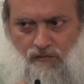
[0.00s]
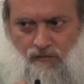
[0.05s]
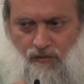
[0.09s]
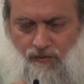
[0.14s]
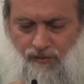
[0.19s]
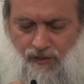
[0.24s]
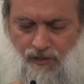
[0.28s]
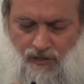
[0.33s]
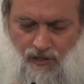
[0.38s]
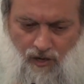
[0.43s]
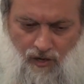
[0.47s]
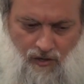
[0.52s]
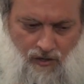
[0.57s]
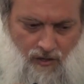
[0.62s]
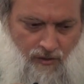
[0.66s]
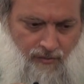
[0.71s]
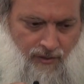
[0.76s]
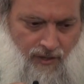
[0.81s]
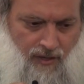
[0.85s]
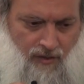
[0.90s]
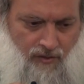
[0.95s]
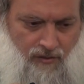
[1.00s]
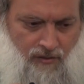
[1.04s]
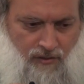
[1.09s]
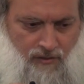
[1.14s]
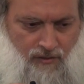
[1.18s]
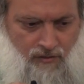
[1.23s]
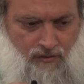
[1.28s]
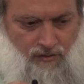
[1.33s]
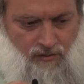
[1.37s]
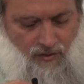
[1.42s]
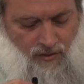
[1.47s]
We've been talking about,
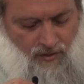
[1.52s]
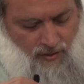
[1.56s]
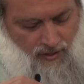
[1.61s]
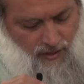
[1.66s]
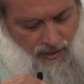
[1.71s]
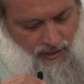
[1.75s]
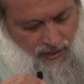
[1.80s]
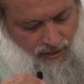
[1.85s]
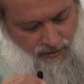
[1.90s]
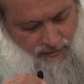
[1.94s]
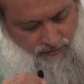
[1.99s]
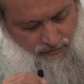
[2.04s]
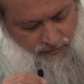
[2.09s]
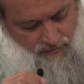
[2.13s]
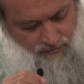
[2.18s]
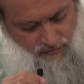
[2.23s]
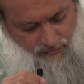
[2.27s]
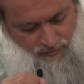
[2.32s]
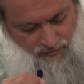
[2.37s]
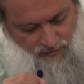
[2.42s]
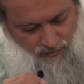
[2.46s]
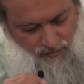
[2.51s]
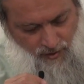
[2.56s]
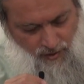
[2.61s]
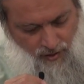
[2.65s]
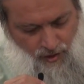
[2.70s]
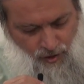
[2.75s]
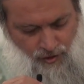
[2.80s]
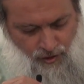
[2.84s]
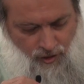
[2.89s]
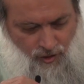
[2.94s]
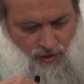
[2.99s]
you know, again,
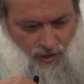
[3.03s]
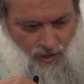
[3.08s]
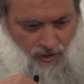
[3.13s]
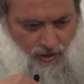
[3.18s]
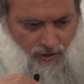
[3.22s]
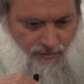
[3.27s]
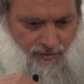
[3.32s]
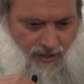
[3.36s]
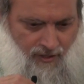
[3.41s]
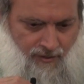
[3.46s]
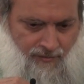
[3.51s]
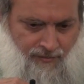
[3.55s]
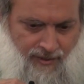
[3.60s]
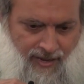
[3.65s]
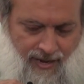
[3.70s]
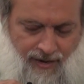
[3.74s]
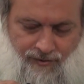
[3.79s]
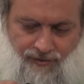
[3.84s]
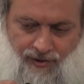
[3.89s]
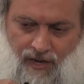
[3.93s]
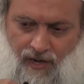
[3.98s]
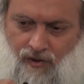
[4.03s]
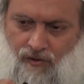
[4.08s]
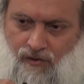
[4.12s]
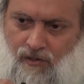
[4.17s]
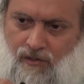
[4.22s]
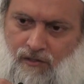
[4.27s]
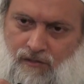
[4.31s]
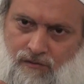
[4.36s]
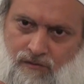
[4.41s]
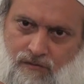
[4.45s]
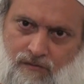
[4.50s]
initially talking about the
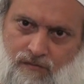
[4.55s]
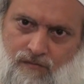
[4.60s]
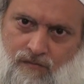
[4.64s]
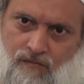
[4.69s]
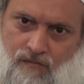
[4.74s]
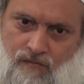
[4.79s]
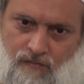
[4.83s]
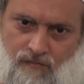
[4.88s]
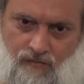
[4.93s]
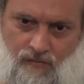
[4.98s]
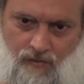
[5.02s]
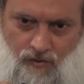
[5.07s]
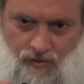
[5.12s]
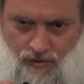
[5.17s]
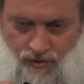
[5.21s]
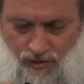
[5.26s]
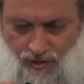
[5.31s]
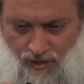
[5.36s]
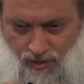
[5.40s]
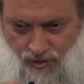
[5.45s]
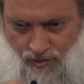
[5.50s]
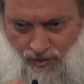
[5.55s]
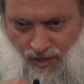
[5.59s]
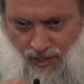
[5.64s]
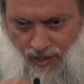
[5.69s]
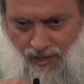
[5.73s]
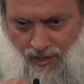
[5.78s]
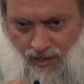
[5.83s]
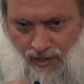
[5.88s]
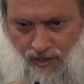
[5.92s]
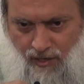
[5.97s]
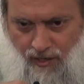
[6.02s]
background or things
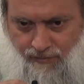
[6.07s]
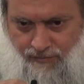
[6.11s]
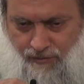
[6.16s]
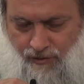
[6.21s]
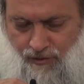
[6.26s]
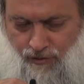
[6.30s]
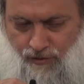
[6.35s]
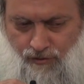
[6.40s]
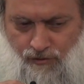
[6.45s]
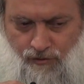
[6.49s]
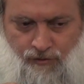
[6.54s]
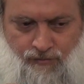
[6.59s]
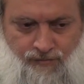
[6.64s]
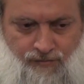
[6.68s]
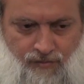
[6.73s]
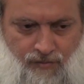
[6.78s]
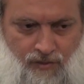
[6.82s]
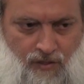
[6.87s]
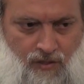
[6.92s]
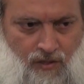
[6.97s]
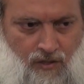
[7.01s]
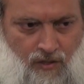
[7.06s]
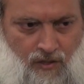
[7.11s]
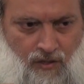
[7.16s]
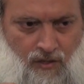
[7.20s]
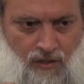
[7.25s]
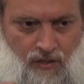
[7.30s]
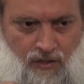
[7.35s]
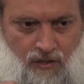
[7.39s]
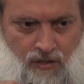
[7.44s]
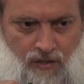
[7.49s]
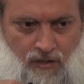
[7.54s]
that led up to
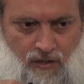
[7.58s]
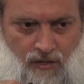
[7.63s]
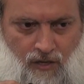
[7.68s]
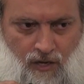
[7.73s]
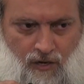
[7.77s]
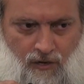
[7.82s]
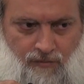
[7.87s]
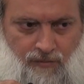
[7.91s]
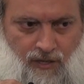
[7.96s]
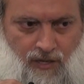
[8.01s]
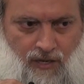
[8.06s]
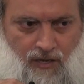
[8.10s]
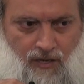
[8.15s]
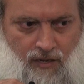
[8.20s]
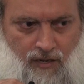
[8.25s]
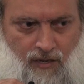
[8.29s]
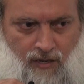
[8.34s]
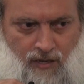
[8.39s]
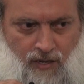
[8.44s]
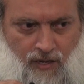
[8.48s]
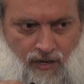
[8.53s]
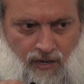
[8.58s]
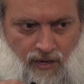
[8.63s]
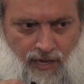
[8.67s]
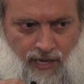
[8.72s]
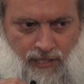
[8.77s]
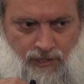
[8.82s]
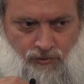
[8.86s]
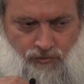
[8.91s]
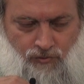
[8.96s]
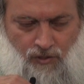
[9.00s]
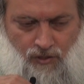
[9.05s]
Karbala. And
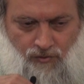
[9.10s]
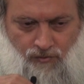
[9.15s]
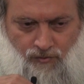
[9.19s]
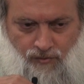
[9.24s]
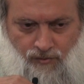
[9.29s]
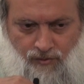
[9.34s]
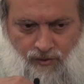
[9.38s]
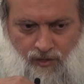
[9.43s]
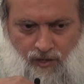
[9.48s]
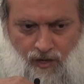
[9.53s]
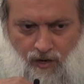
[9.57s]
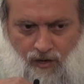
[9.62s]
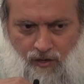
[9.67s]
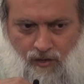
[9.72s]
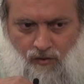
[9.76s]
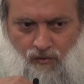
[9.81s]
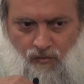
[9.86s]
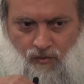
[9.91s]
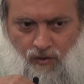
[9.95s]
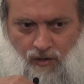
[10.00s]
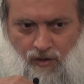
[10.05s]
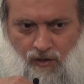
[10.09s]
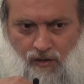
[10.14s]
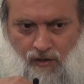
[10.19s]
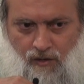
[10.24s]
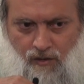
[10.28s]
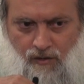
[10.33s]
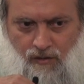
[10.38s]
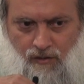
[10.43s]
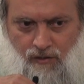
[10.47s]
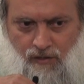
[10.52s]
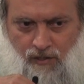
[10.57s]
last week we were talking
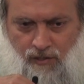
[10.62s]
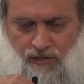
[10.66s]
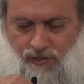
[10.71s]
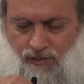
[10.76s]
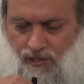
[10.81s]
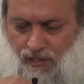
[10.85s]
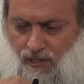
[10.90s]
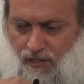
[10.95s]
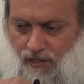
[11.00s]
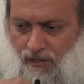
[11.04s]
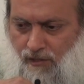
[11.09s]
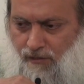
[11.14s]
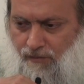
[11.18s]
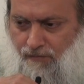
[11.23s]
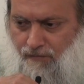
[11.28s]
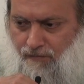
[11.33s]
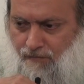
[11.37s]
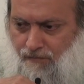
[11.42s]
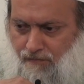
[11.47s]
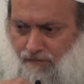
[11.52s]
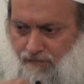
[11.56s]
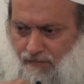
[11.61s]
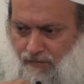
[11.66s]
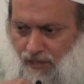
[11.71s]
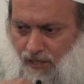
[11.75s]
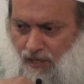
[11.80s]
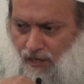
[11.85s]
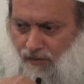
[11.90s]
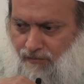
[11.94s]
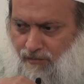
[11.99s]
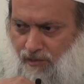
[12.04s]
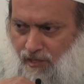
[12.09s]
where Yazid
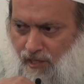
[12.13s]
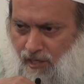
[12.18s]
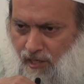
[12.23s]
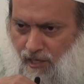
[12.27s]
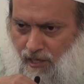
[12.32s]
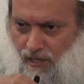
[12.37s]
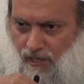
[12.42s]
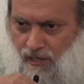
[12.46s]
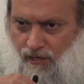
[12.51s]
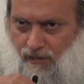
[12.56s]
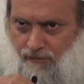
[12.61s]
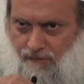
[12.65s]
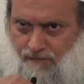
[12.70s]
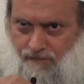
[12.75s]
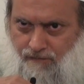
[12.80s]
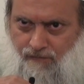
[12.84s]
becomes the king